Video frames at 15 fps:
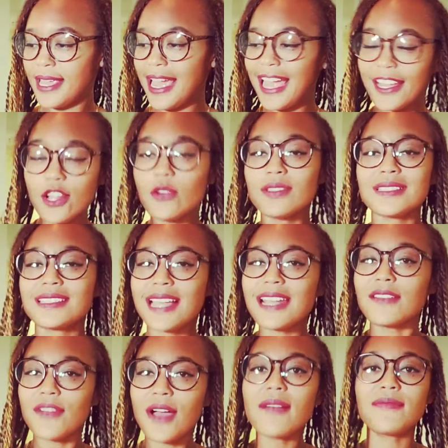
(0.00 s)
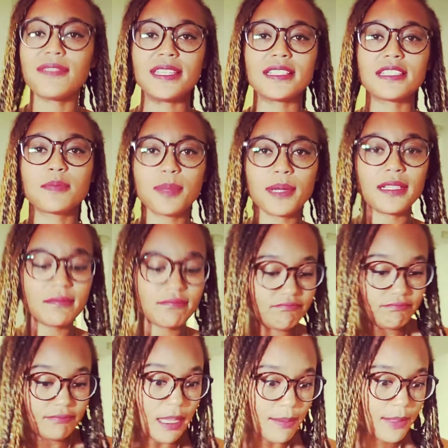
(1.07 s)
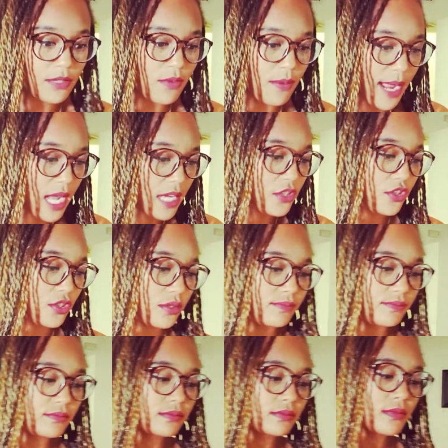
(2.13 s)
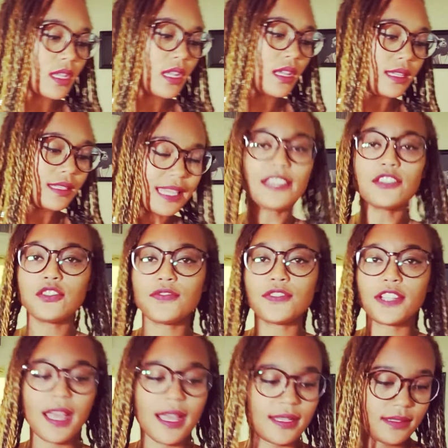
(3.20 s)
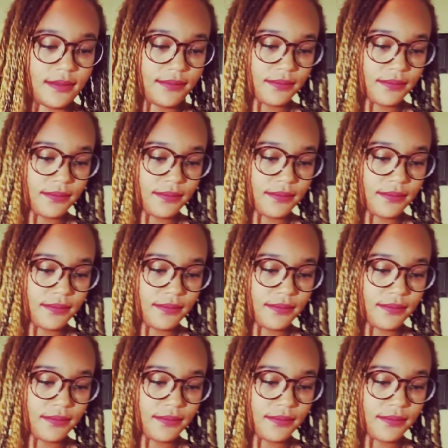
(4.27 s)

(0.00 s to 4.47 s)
I know it's kind of obvious, but I'm gonna remind you, in case you forgot.